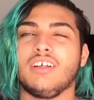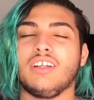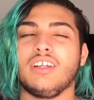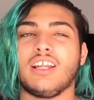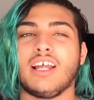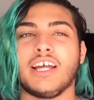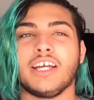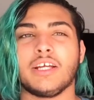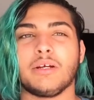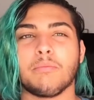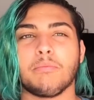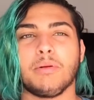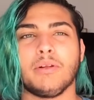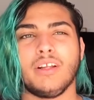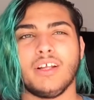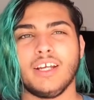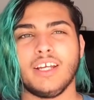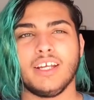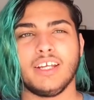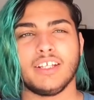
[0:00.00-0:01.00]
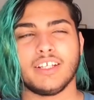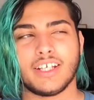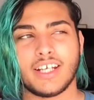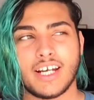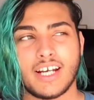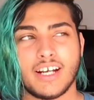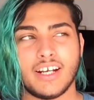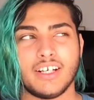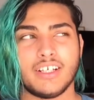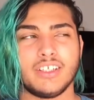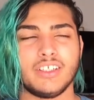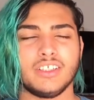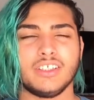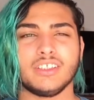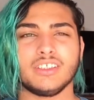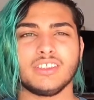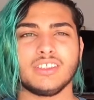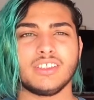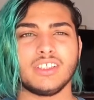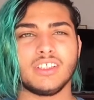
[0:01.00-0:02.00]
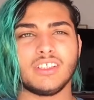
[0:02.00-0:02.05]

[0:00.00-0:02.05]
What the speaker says: like playing the characters.